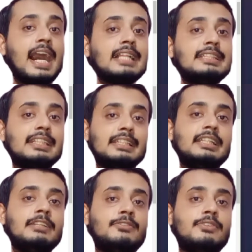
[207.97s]
All
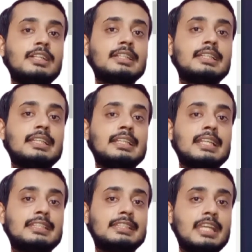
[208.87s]
generally work in
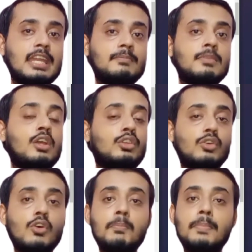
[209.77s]
the same,
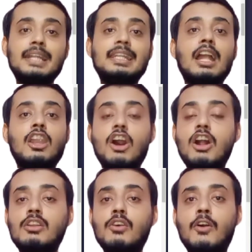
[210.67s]
so but a
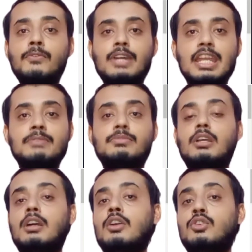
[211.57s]
lot of times